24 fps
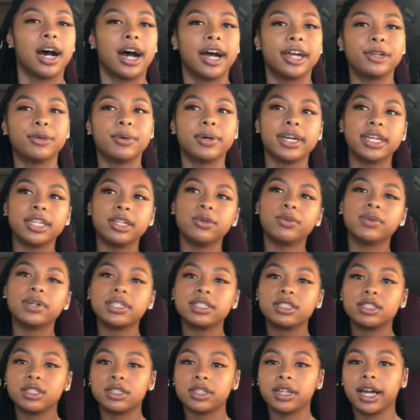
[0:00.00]
I don't want anyone
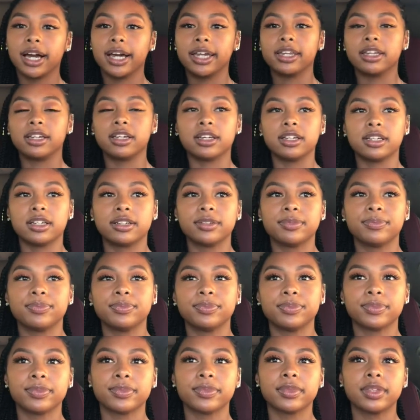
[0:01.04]
to kind
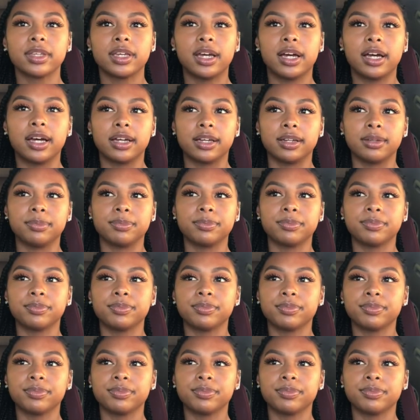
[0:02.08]
of